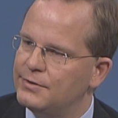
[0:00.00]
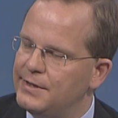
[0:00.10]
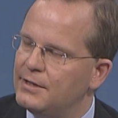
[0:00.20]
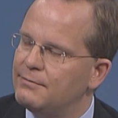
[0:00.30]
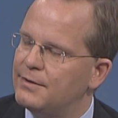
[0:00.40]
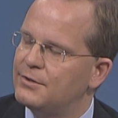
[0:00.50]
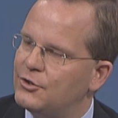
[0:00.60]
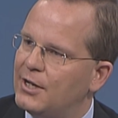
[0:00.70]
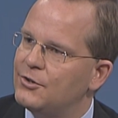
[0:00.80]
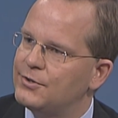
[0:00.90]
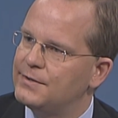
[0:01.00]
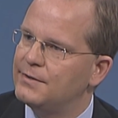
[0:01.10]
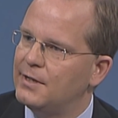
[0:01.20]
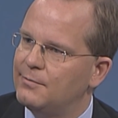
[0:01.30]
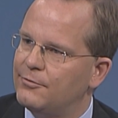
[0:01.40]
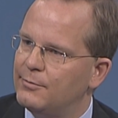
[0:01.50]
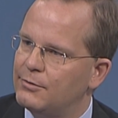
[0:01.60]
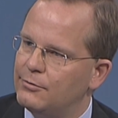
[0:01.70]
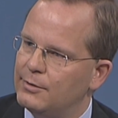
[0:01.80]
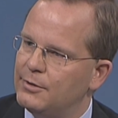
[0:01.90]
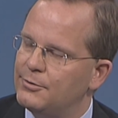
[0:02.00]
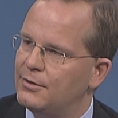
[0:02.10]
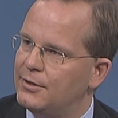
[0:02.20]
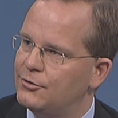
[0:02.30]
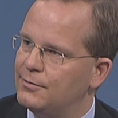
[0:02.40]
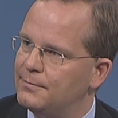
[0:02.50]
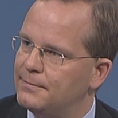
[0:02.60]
deal with the challenges that come from a growing population.